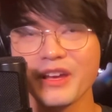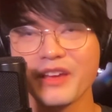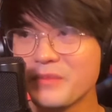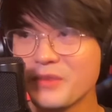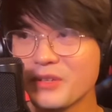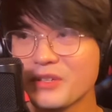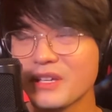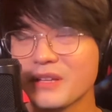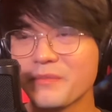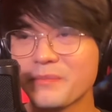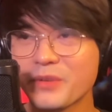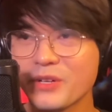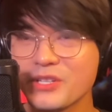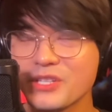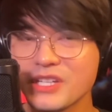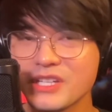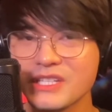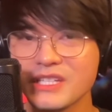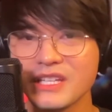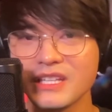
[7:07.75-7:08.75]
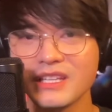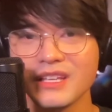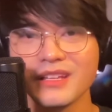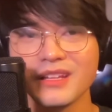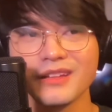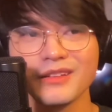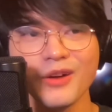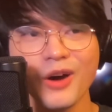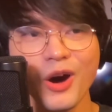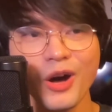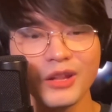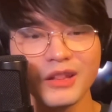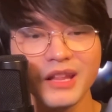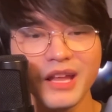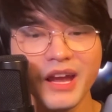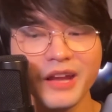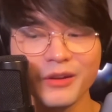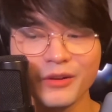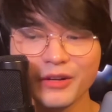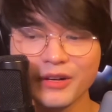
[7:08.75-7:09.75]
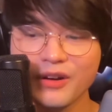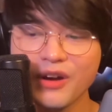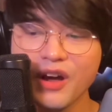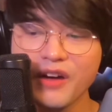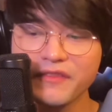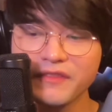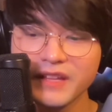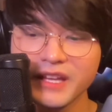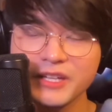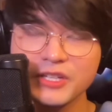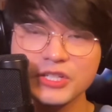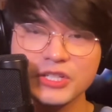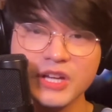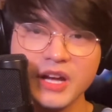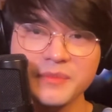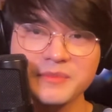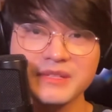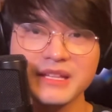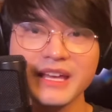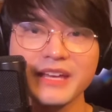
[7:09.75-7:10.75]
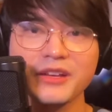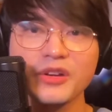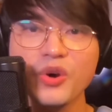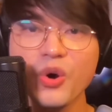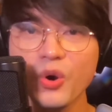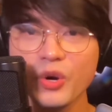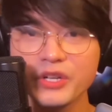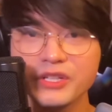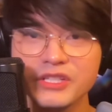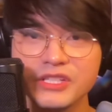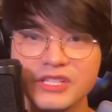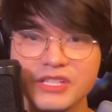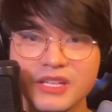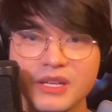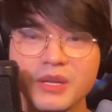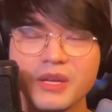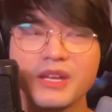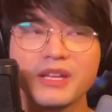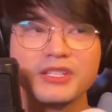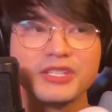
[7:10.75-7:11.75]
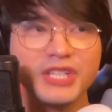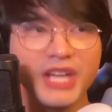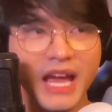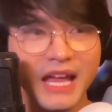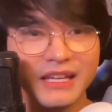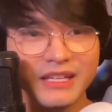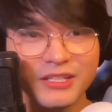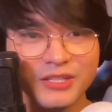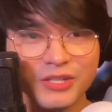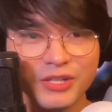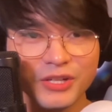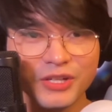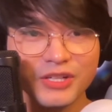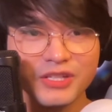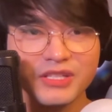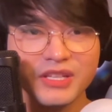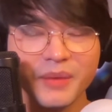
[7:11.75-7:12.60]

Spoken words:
If you can purchase it in an online or offline shops like Quartz, Challengers.